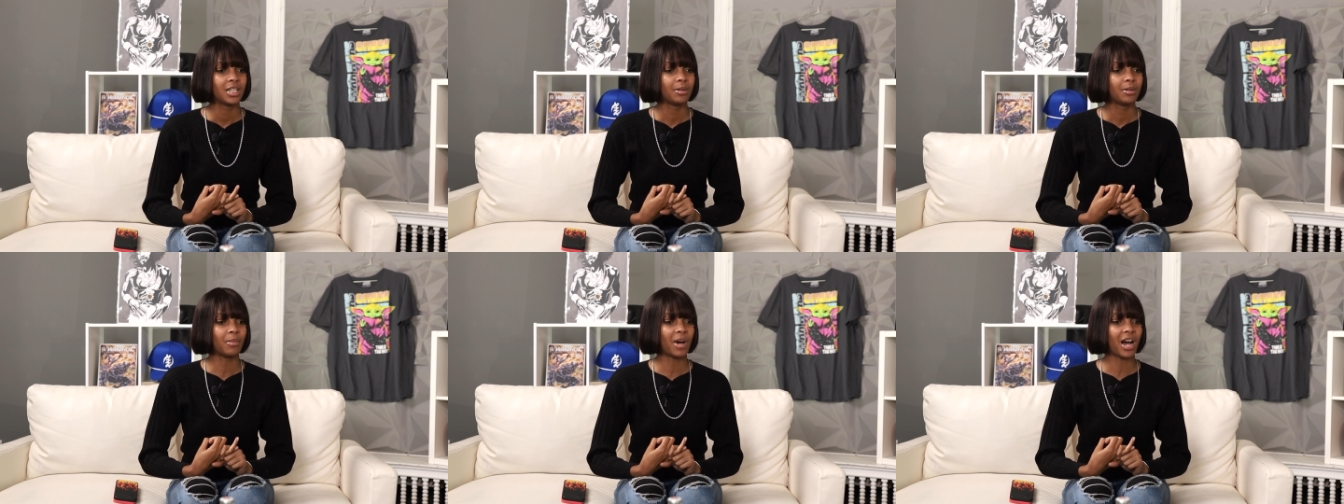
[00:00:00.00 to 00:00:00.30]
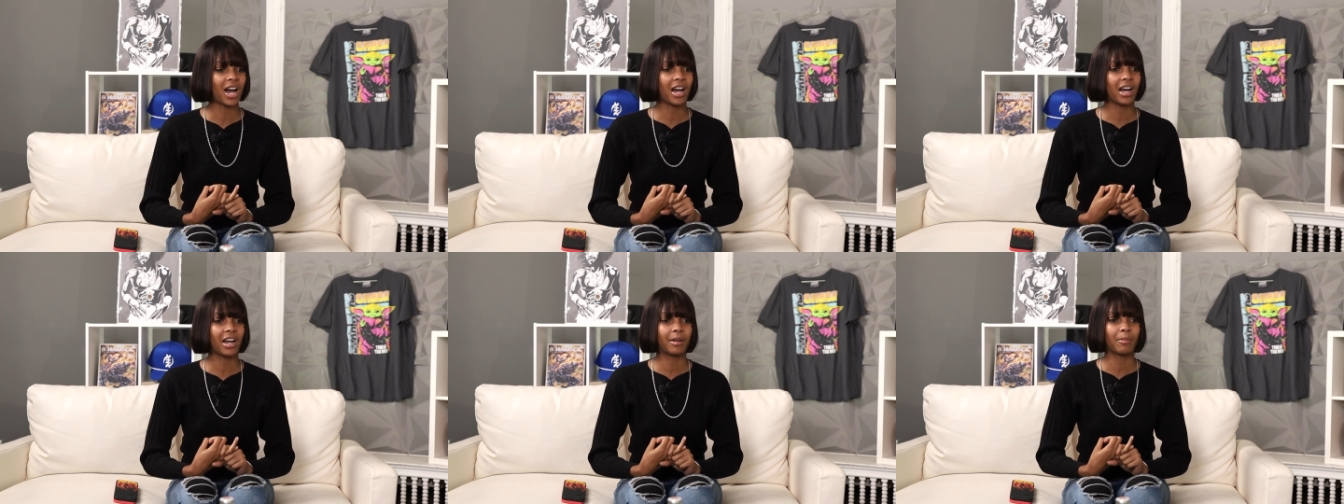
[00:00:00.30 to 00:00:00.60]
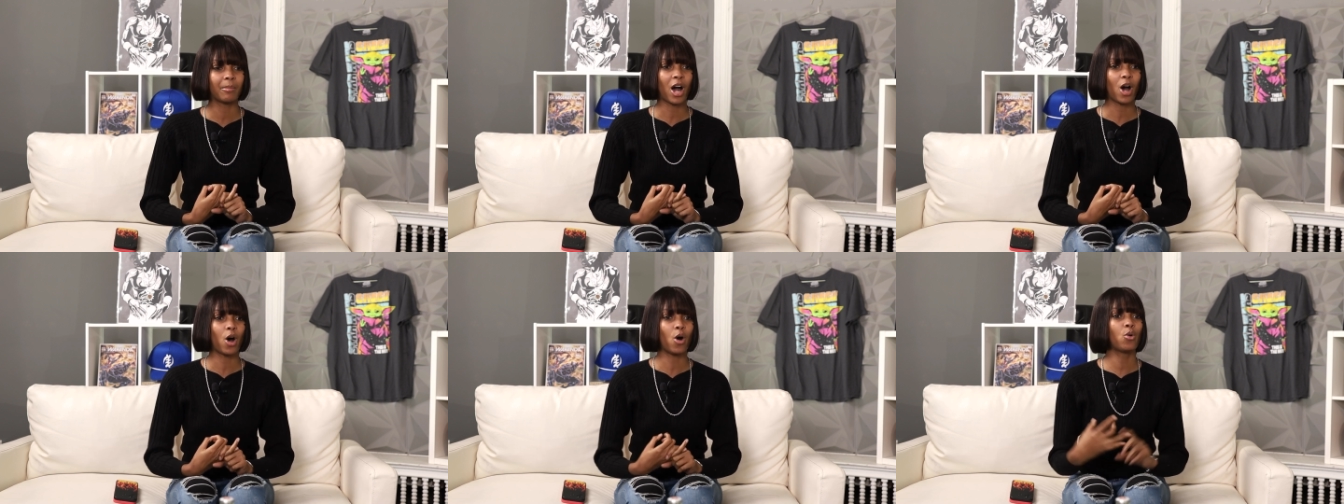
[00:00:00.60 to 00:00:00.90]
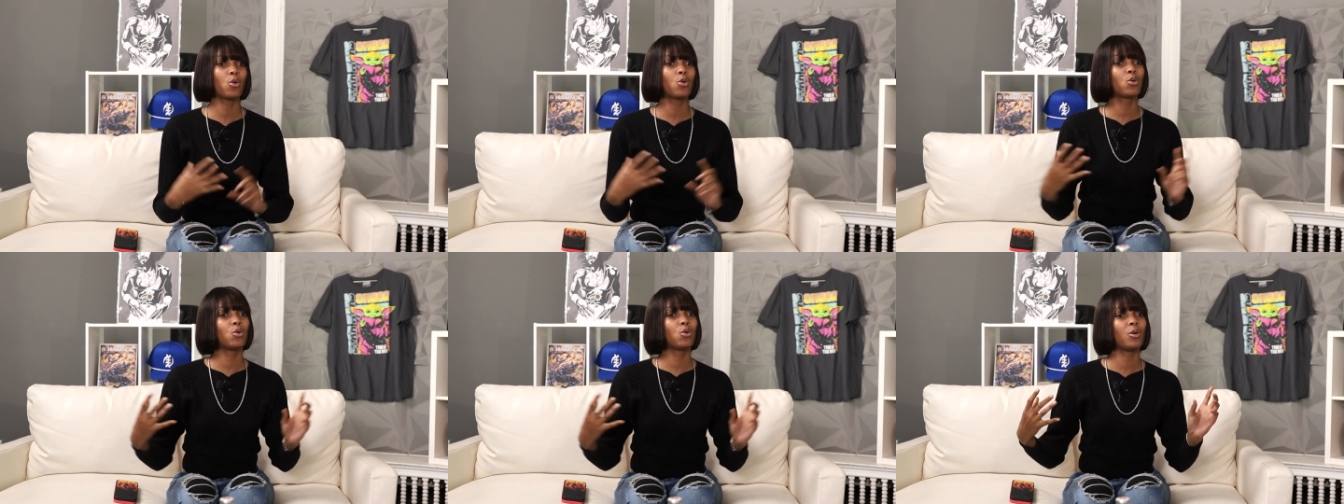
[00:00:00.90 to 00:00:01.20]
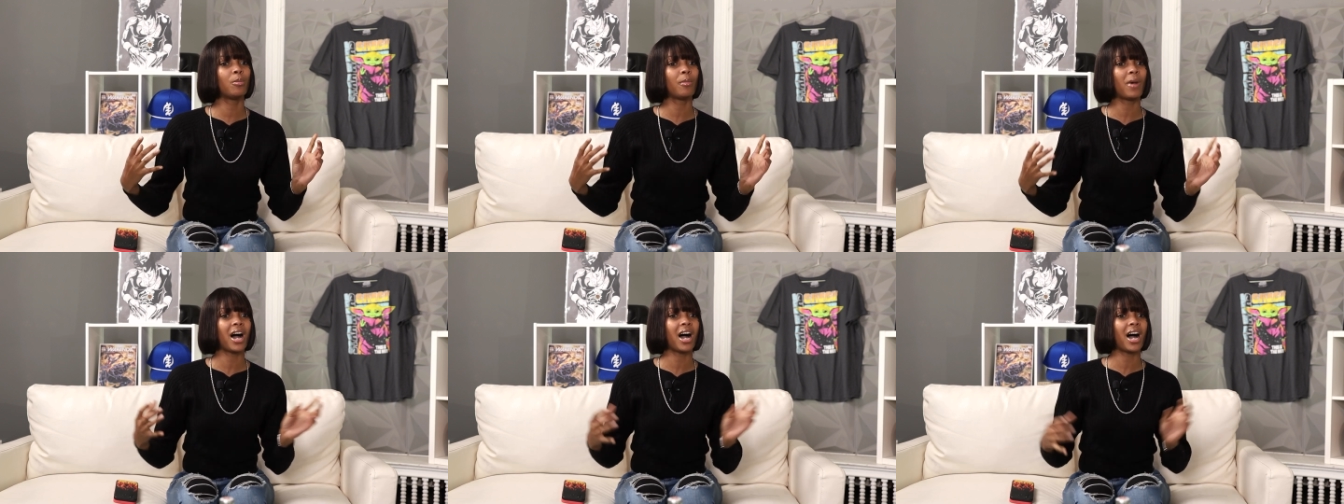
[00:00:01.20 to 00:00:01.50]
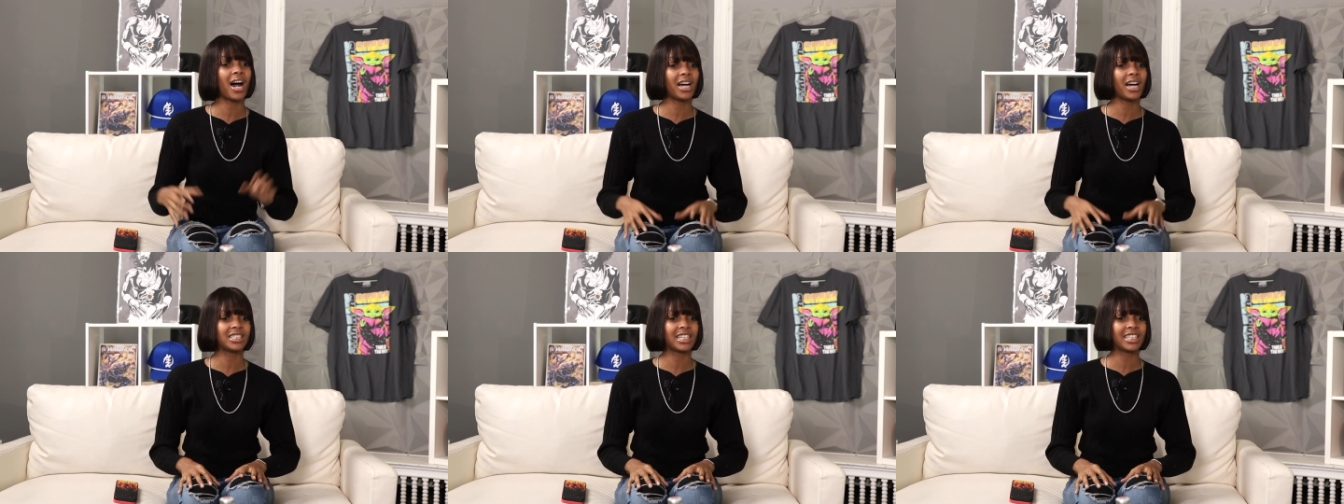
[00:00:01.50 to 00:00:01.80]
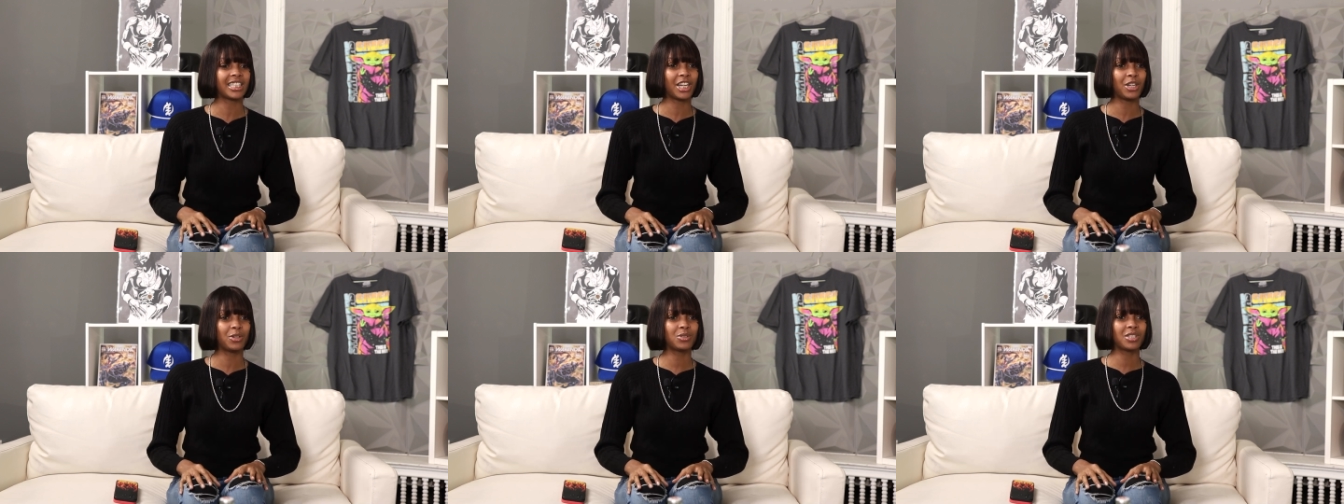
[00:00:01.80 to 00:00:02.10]
my uncle and my aunt, like
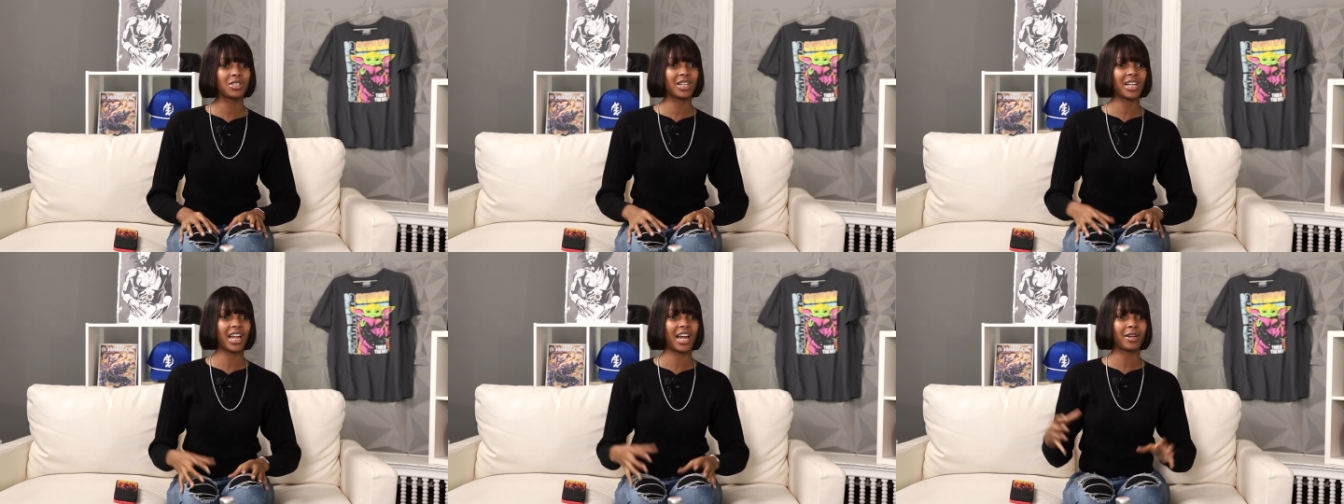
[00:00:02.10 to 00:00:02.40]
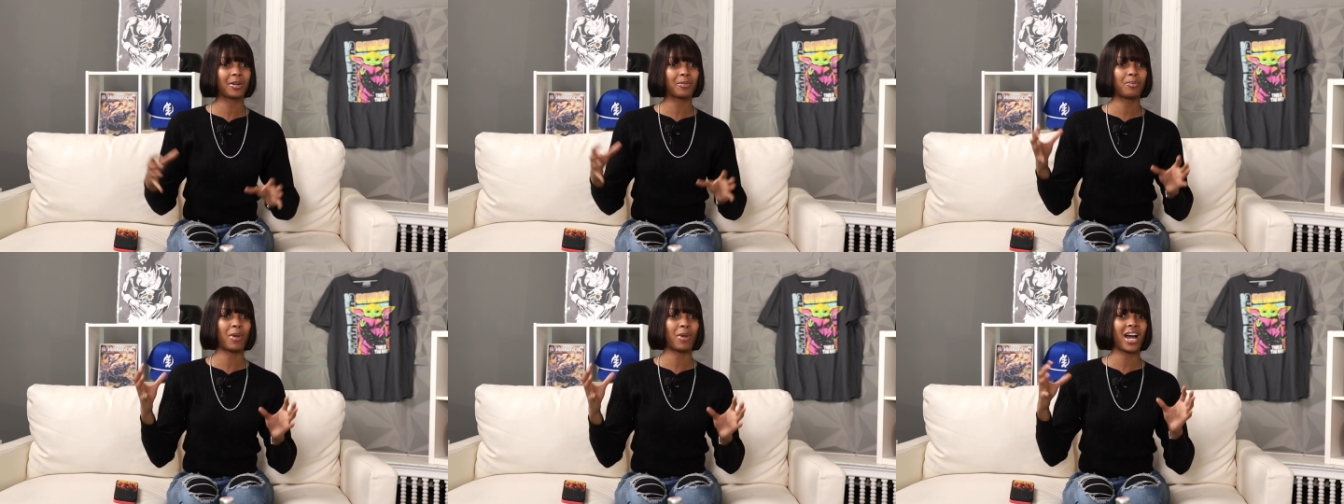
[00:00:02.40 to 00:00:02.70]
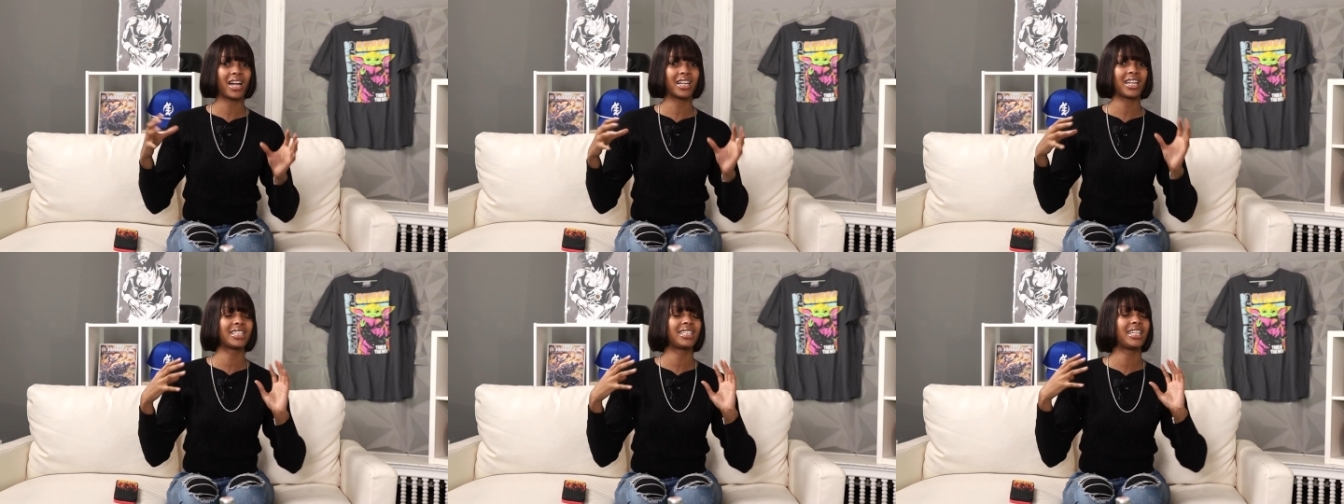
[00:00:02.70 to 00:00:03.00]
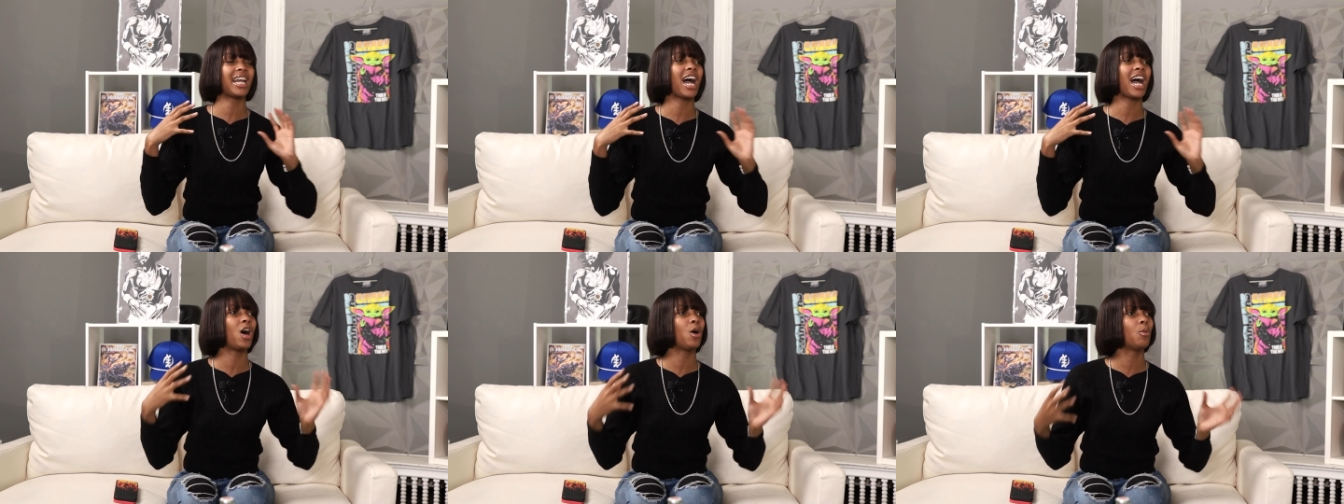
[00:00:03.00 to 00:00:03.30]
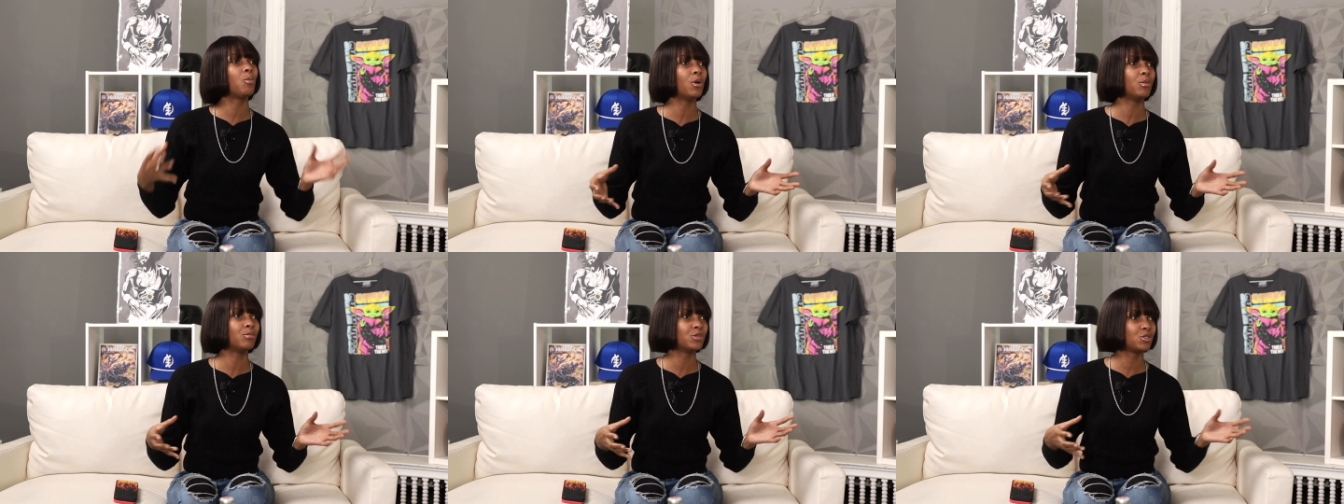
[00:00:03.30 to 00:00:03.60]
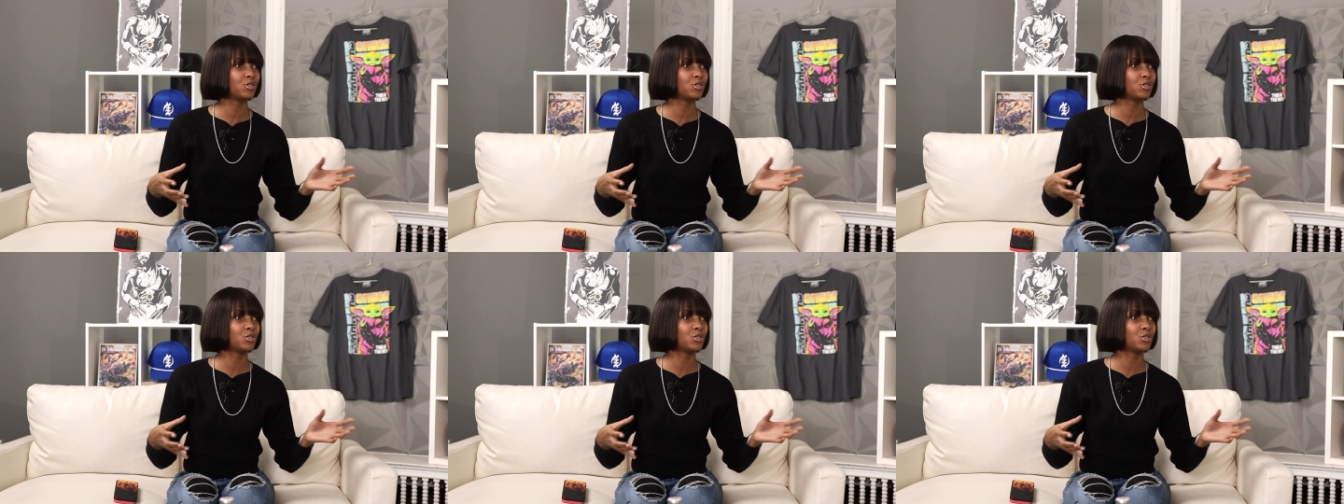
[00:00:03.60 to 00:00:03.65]
they used to like buy like the albums,